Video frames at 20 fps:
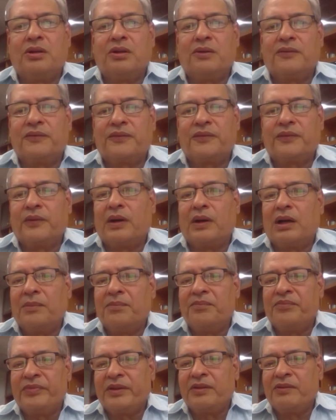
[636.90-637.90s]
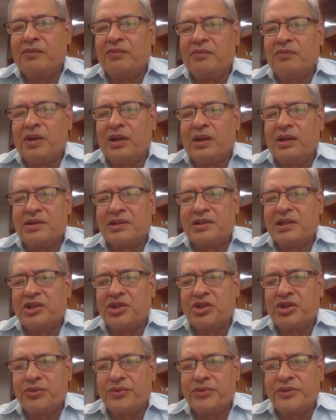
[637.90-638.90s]
of various
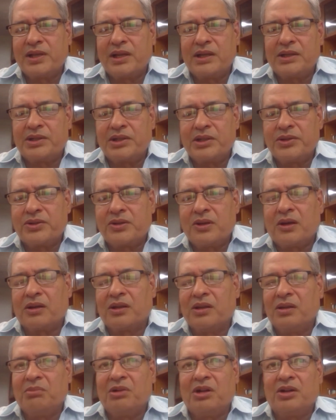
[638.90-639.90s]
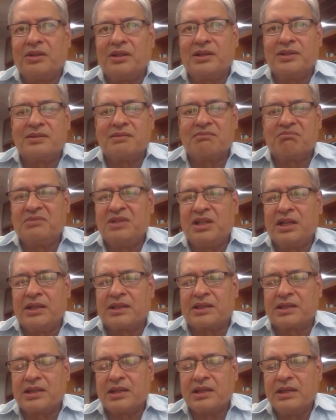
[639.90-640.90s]
issues that she's talking about.
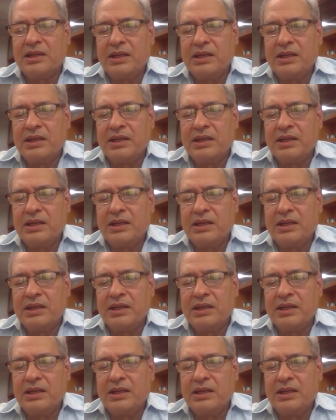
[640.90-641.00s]
It's